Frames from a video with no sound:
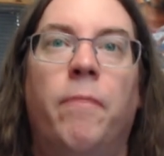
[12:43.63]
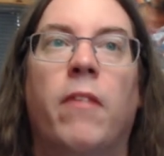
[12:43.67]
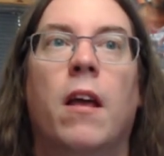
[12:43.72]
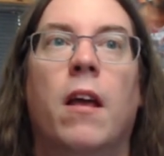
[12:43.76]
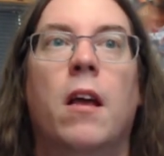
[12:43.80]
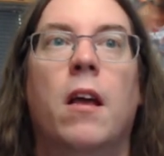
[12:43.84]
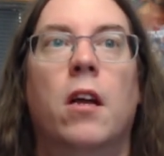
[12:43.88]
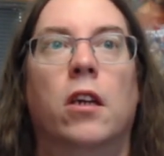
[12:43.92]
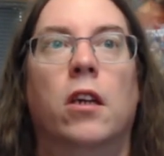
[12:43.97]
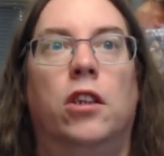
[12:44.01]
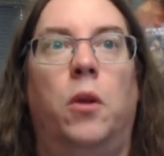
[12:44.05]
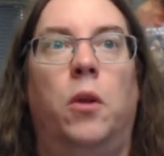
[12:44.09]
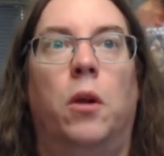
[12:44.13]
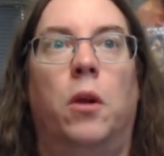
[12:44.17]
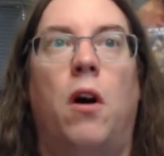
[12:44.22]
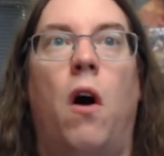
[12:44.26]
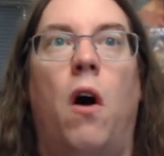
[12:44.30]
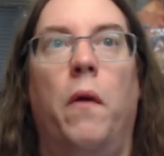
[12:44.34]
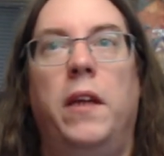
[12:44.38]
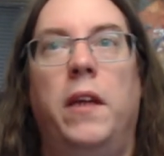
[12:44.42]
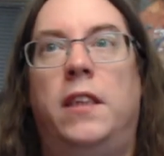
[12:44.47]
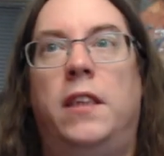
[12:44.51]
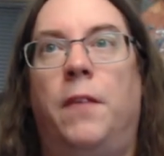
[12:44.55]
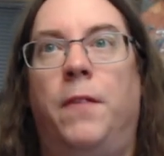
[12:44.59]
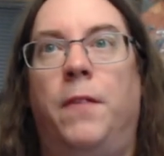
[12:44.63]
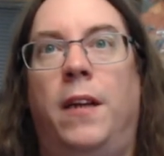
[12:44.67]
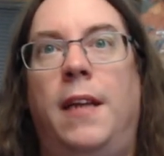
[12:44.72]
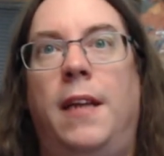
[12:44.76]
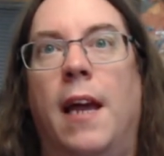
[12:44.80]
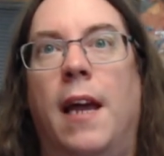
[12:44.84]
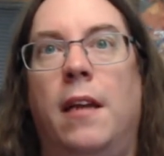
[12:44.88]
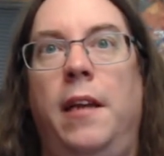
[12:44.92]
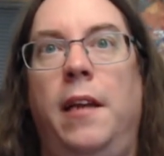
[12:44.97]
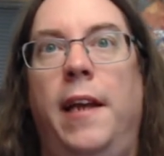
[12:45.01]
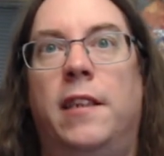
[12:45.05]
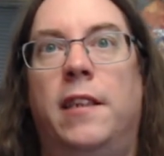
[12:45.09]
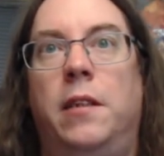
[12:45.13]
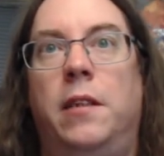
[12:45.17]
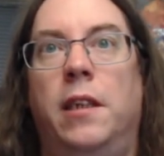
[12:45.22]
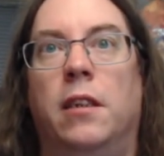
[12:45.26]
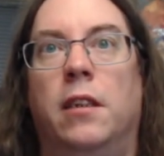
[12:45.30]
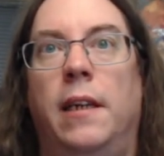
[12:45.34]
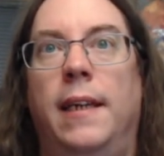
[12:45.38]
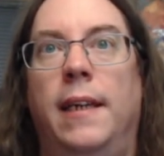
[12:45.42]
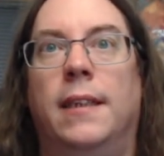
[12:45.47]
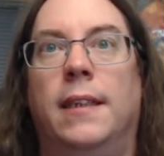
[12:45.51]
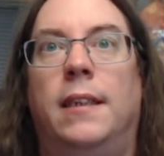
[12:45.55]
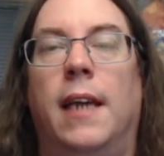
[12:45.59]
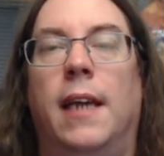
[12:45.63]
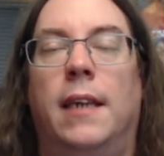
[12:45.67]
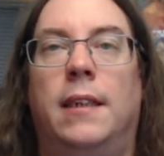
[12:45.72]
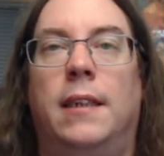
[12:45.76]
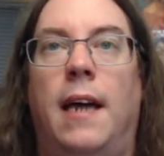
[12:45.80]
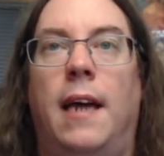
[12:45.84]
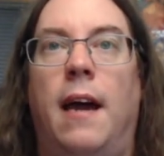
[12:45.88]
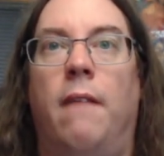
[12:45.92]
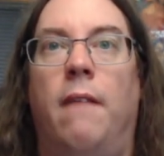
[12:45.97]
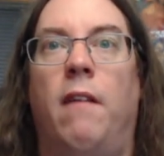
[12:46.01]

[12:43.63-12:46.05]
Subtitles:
So there are all these different techniques these insects have.